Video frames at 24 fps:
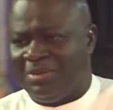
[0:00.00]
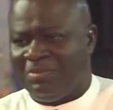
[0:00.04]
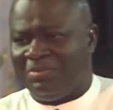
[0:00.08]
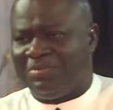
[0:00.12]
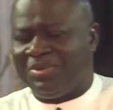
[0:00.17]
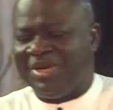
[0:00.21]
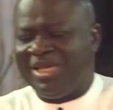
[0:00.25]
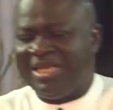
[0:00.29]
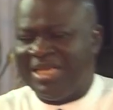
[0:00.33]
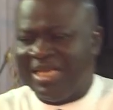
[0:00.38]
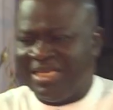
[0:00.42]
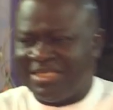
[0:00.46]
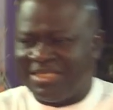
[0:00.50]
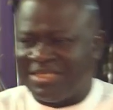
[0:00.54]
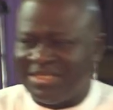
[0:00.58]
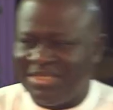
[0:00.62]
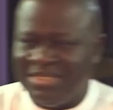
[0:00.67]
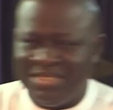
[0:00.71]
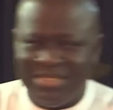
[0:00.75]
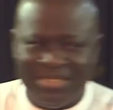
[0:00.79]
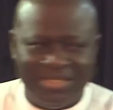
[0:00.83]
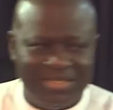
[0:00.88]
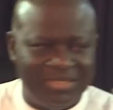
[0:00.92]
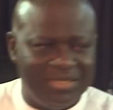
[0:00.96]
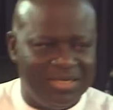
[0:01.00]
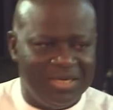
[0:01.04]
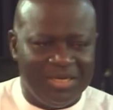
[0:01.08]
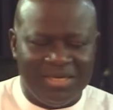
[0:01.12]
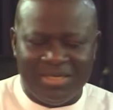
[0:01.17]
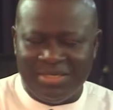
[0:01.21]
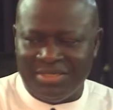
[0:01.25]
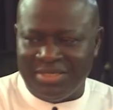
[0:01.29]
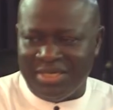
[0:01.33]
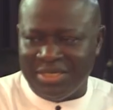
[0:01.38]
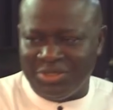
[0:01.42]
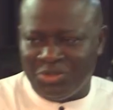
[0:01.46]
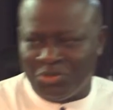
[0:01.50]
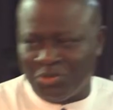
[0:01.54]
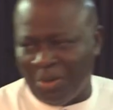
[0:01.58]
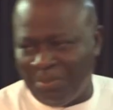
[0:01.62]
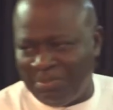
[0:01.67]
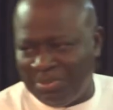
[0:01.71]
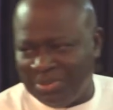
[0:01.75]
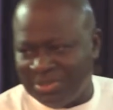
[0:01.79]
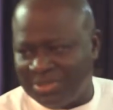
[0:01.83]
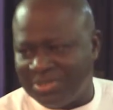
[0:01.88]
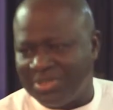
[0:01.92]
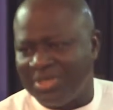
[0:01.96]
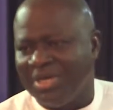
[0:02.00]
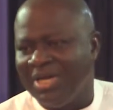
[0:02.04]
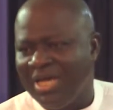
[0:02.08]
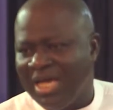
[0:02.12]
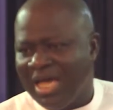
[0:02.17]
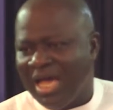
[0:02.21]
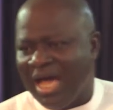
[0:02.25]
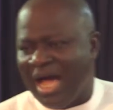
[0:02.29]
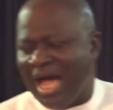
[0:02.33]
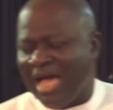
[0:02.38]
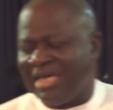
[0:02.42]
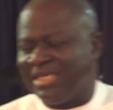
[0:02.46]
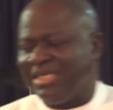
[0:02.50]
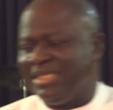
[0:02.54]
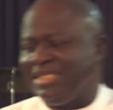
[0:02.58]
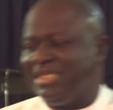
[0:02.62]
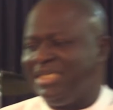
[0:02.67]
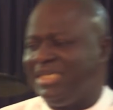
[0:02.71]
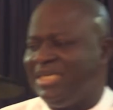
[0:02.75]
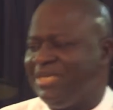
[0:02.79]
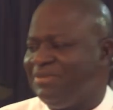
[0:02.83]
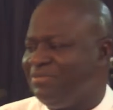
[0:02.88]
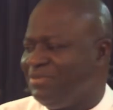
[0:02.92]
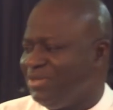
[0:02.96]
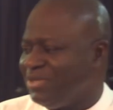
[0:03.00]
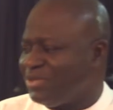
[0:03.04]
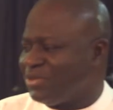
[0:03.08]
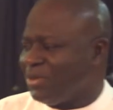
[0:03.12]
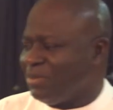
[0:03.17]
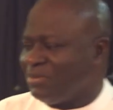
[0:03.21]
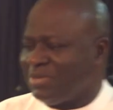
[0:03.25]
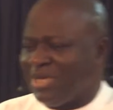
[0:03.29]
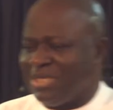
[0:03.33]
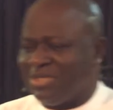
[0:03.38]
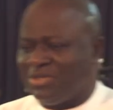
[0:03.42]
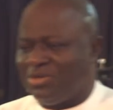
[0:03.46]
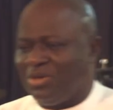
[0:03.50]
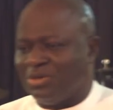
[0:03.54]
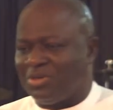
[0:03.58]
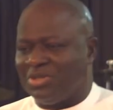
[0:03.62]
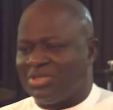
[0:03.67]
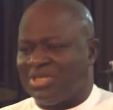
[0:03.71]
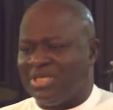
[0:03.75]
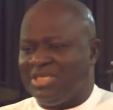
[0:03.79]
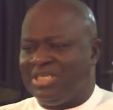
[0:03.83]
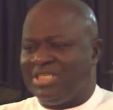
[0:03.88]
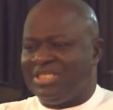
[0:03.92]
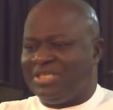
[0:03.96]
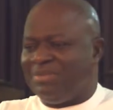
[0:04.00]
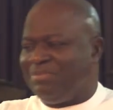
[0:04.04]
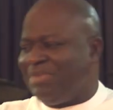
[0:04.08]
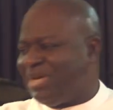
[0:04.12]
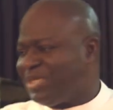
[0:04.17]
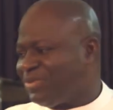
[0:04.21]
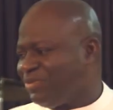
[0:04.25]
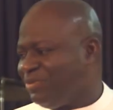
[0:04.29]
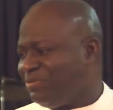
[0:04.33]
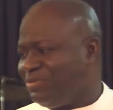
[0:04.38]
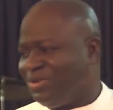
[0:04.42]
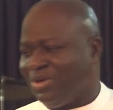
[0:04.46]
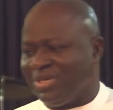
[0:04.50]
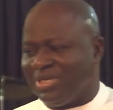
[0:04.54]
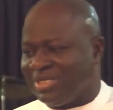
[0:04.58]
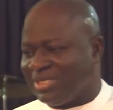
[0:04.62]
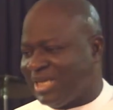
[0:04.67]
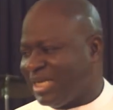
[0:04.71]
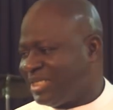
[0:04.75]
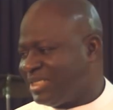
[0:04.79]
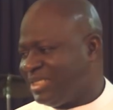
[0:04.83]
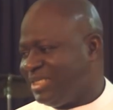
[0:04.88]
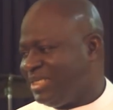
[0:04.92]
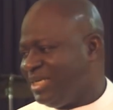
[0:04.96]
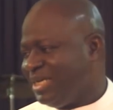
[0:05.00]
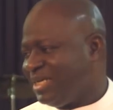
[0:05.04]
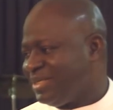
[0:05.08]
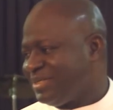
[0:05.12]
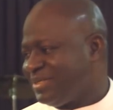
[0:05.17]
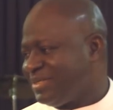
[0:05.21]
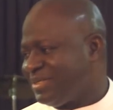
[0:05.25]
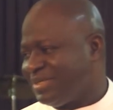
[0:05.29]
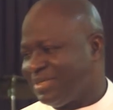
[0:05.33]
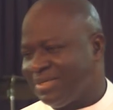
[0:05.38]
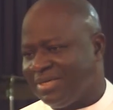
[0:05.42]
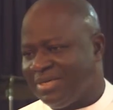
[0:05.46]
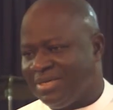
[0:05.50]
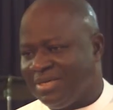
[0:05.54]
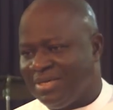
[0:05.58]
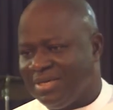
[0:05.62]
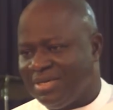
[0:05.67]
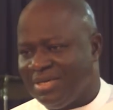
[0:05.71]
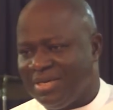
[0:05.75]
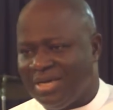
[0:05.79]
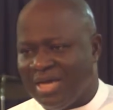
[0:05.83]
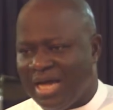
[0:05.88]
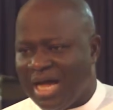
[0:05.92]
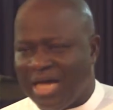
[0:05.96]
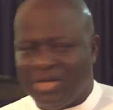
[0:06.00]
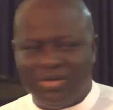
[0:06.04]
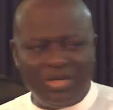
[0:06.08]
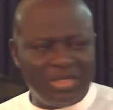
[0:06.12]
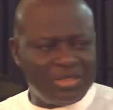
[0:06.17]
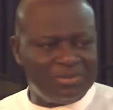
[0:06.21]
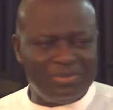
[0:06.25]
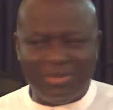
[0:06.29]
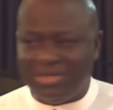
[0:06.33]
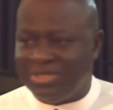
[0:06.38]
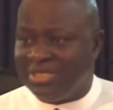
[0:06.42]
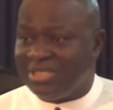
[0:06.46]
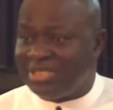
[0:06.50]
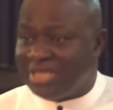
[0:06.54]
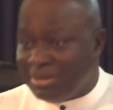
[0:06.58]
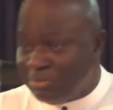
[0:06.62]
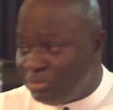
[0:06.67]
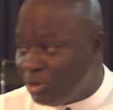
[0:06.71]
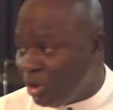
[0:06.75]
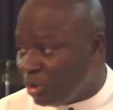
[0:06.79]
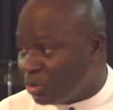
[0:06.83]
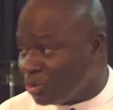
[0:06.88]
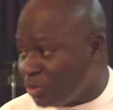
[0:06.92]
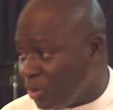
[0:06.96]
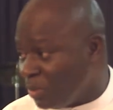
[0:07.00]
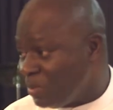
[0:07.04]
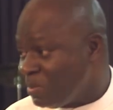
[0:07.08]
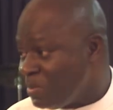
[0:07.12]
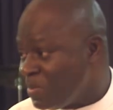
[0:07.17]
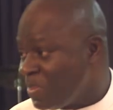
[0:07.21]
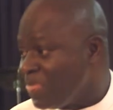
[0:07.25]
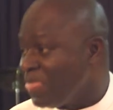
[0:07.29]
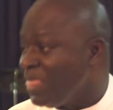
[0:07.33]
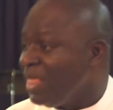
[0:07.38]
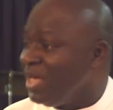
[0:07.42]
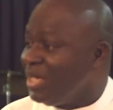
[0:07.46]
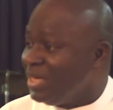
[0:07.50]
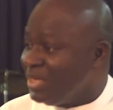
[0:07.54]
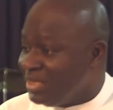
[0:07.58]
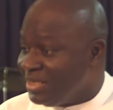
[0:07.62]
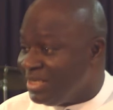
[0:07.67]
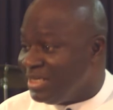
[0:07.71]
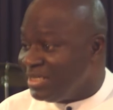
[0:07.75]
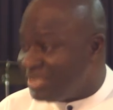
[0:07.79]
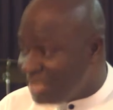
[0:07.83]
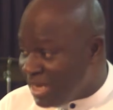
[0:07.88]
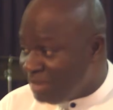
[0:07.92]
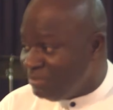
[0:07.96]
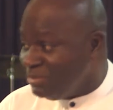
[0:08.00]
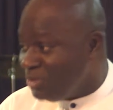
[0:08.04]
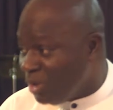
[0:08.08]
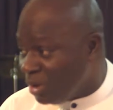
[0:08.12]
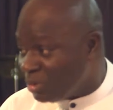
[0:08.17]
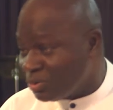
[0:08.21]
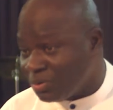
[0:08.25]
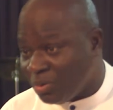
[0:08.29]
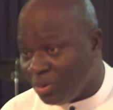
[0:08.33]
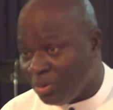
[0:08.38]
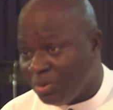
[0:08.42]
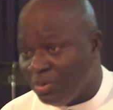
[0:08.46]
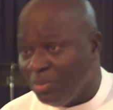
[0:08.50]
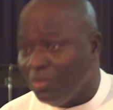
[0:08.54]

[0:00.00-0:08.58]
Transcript: Bring a seed, they drop it, and the delivery. Sometimes the doctor says, This is the best we've done in 30 years. How do you explain? The same doctor. The same doctor.